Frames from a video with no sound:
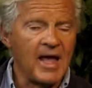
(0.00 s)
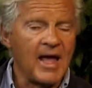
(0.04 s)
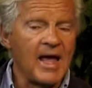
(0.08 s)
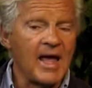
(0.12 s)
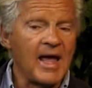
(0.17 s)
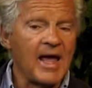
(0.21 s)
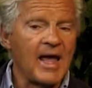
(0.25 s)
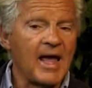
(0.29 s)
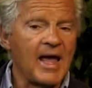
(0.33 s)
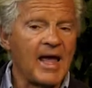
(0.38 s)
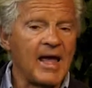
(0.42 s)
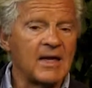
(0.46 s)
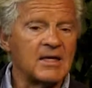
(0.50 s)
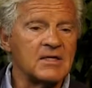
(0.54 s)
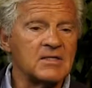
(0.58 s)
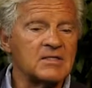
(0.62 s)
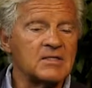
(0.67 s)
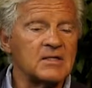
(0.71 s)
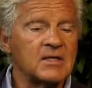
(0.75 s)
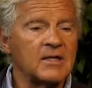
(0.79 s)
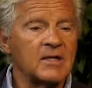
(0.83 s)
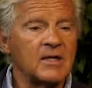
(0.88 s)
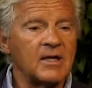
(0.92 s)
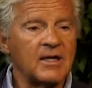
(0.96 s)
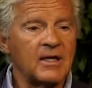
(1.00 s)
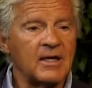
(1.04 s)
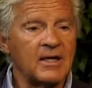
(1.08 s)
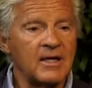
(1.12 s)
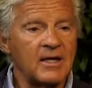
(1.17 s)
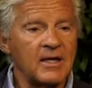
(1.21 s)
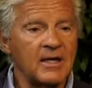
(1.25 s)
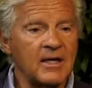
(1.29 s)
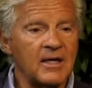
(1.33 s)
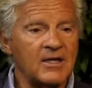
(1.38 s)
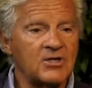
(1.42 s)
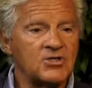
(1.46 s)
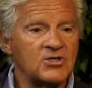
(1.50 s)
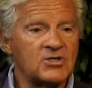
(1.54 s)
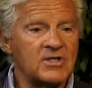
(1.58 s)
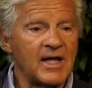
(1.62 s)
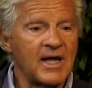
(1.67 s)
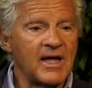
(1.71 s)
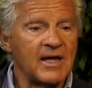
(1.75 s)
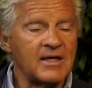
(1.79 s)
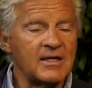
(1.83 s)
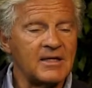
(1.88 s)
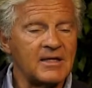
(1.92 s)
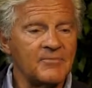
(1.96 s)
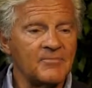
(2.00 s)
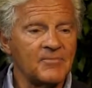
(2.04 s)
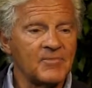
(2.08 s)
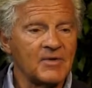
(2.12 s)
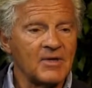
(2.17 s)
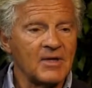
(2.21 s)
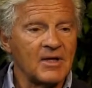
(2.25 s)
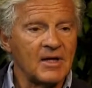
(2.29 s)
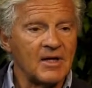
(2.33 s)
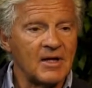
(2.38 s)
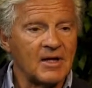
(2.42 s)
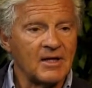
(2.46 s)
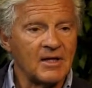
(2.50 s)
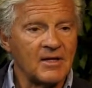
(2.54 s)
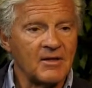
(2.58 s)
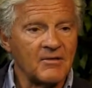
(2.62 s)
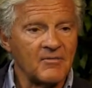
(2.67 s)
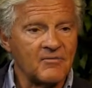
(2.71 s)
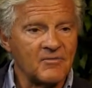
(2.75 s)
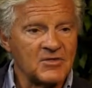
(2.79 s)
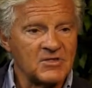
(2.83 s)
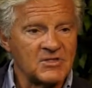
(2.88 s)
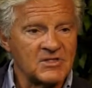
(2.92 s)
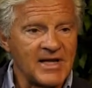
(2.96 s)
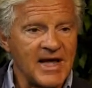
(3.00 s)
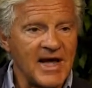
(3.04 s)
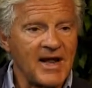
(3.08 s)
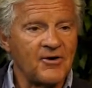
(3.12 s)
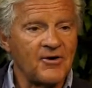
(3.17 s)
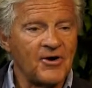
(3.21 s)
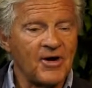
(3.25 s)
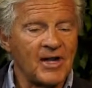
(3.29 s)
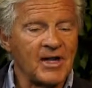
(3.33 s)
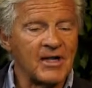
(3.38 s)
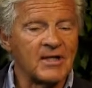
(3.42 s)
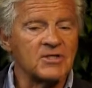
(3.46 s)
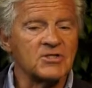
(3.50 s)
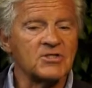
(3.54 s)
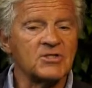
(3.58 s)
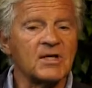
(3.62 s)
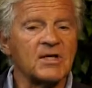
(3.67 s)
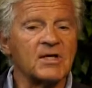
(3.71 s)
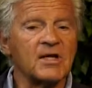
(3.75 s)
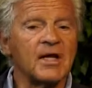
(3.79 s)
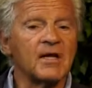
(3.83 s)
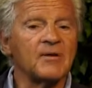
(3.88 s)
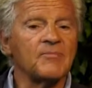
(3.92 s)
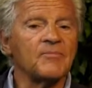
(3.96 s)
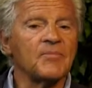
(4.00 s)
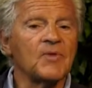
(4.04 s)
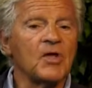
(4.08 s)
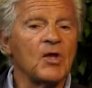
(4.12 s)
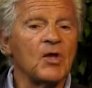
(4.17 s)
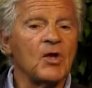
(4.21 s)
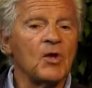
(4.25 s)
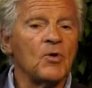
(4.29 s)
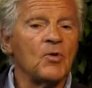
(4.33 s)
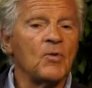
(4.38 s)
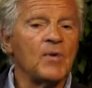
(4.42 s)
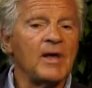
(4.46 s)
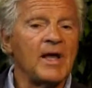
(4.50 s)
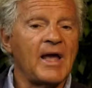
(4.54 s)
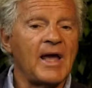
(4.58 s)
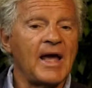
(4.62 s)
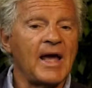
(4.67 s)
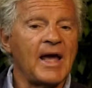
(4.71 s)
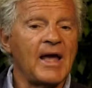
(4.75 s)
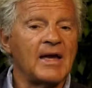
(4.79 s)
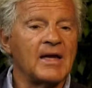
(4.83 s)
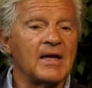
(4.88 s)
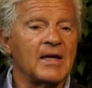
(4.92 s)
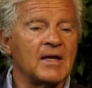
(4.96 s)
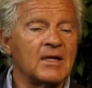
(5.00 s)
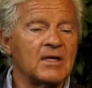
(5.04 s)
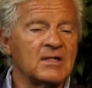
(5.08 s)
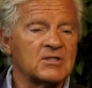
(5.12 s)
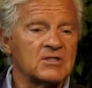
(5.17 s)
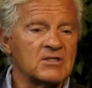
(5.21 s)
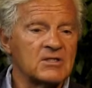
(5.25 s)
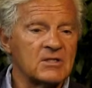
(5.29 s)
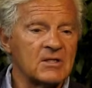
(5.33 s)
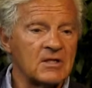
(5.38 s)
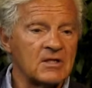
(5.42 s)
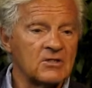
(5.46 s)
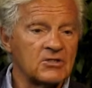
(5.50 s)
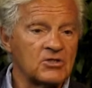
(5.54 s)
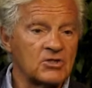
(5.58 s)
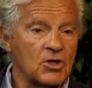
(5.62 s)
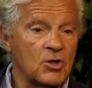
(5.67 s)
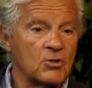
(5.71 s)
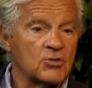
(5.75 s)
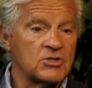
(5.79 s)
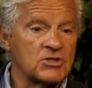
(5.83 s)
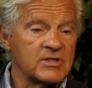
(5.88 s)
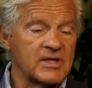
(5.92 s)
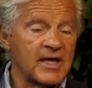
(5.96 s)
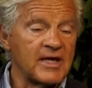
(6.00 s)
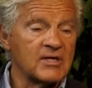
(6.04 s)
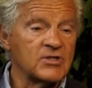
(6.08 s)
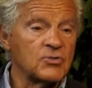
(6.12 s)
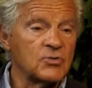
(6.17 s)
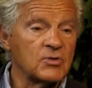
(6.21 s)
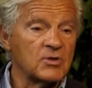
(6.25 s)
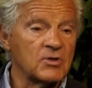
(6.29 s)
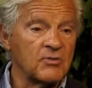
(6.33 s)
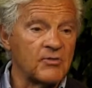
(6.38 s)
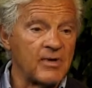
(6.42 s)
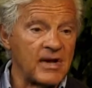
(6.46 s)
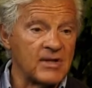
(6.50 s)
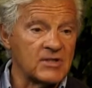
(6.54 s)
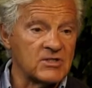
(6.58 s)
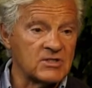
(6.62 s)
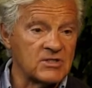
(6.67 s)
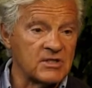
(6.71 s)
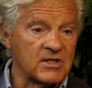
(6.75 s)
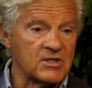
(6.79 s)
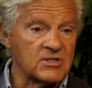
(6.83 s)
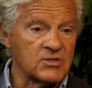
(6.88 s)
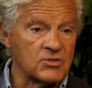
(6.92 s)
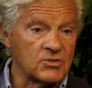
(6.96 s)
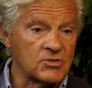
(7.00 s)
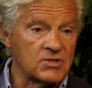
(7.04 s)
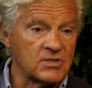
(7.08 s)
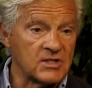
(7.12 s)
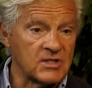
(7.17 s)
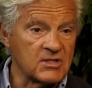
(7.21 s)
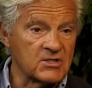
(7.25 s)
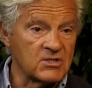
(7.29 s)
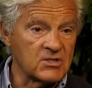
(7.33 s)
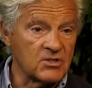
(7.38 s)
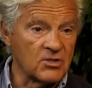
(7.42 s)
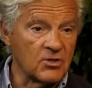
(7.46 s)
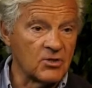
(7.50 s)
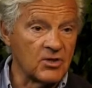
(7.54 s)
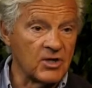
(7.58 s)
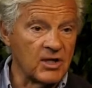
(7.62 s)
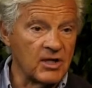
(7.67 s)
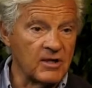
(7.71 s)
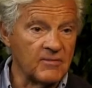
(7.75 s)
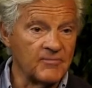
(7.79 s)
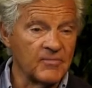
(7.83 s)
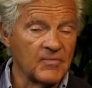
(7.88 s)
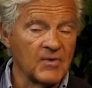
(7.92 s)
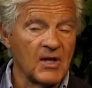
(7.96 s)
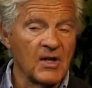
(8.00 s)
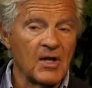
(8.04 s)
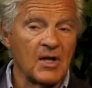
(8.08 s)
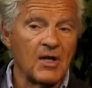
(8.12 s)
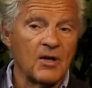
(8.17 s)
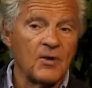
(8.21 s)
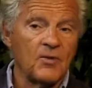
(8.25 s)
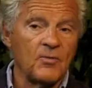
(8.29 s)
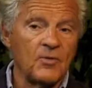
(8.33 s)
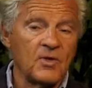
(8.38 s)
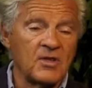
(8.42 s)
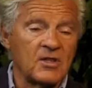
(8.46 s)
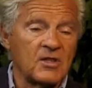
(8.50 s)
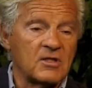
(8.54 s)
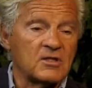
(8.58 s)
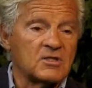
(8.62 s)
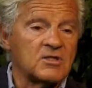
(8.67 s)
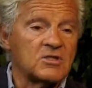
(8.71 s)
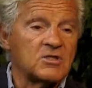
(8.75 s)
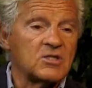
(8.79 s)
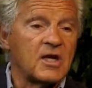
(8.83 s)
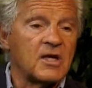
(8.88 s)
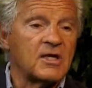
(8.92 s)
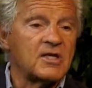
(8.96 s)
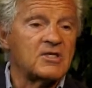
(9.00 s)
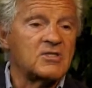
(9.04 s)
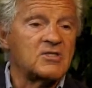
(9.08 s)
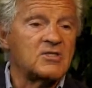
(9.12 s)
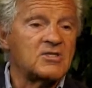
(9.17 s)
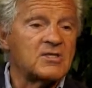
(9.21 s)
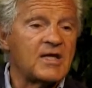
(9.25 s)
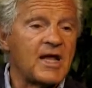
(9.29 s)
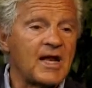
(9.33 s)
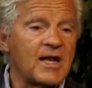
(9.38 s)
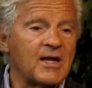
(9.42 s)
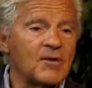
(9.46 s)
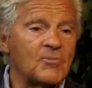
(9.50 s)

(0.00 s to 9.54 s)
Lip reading: And each night, the Saturday and Sunday, we had a show scheduled around 6 or 6:30, with the sun setting